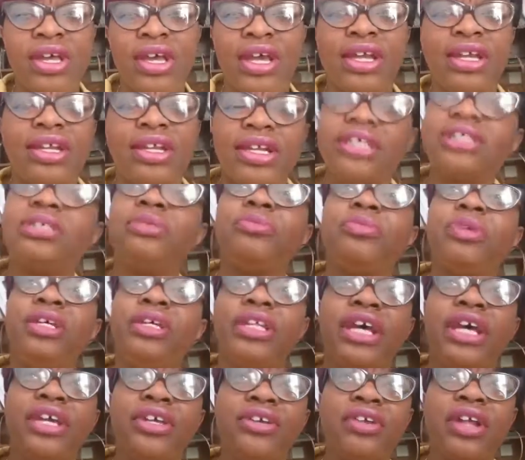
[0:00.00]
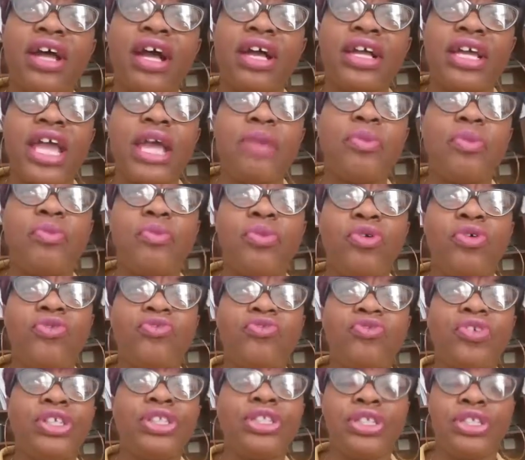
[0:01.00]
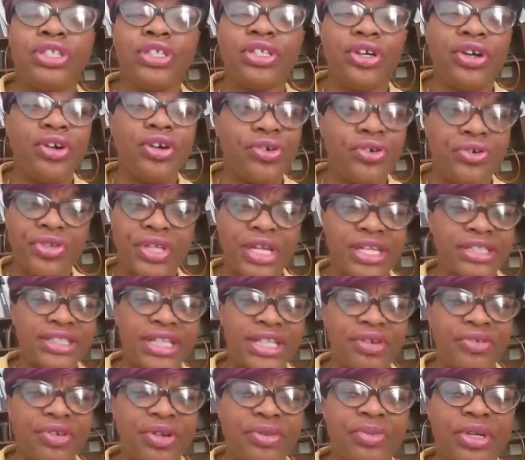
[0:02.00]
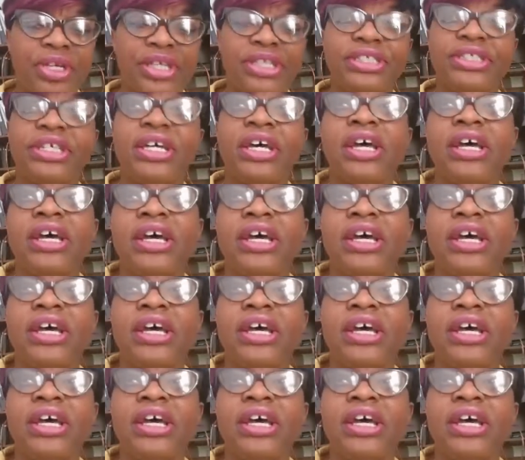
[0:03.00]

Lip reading: And it doesn't mean that you're not capable of reaching the goal. That's not what it means.